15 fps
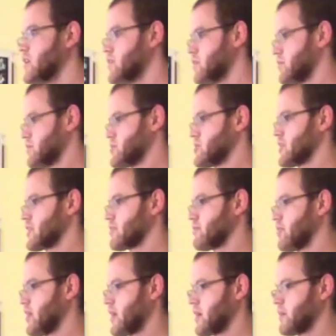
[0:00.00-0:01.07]
Would you like a
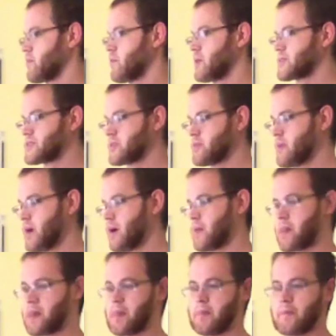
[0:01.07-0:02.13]
flyer? What's it about?
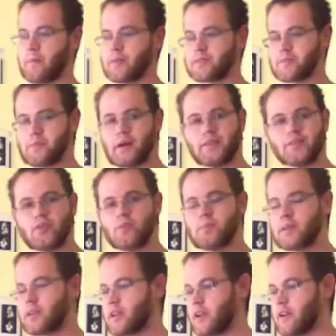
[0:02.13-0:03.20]
It's about the
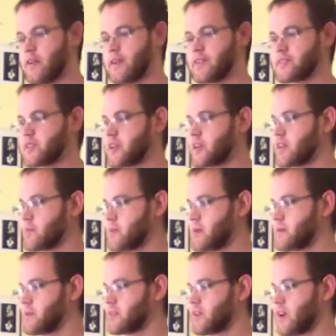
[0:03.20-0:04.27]
open carry and Second
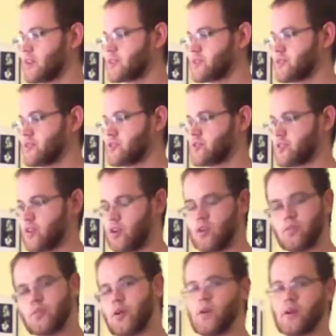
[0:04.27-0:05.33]
Amendment Constitution. Oh,
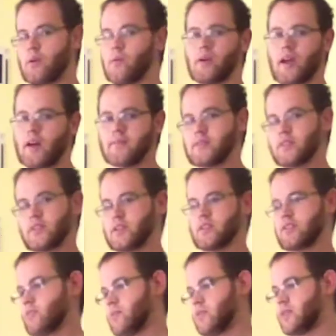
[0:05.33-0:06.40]
no, I don't want to have anything to
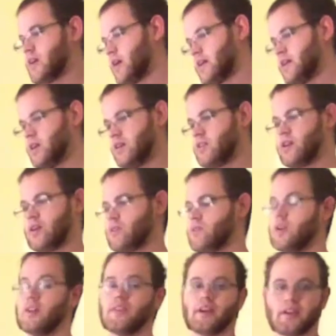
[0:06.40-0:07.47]
do with that. No,
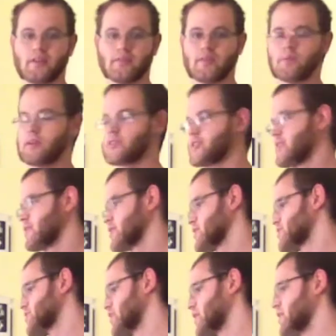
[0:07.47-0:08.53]
thank you very much. Have a nice
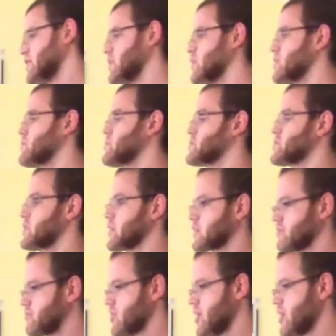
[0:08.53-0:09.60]
day. Would you like a
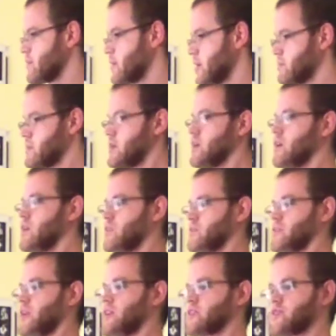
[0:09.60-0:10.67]
flyer, ma'am? Oh,
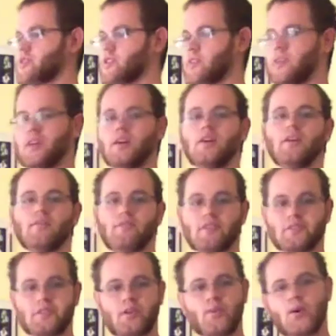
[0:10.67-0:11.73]
yeah, sure. If they
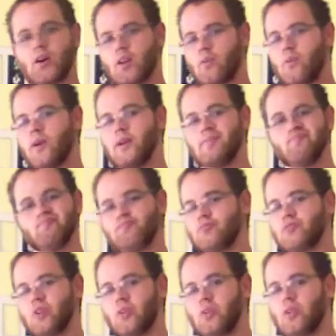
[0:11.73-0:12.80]
start walking away,
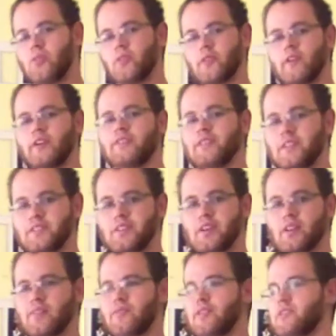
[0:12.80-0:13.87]
don't go into great detail.
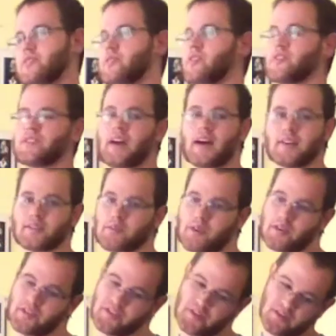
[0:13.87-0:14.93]
If they start to ask
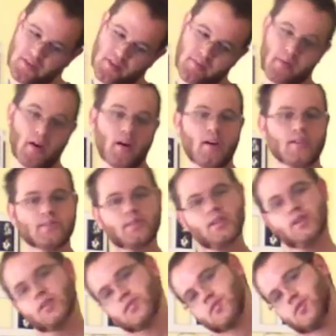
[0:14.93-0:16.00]
questions or they pause,
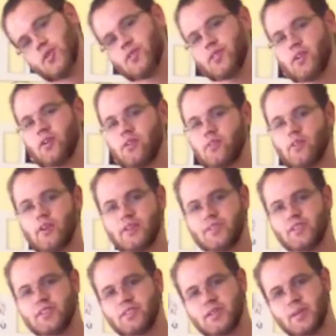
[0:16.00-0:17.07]
start to go into great
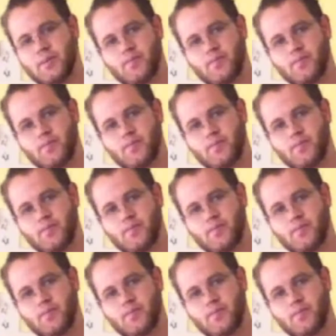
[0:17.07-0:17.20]
detail.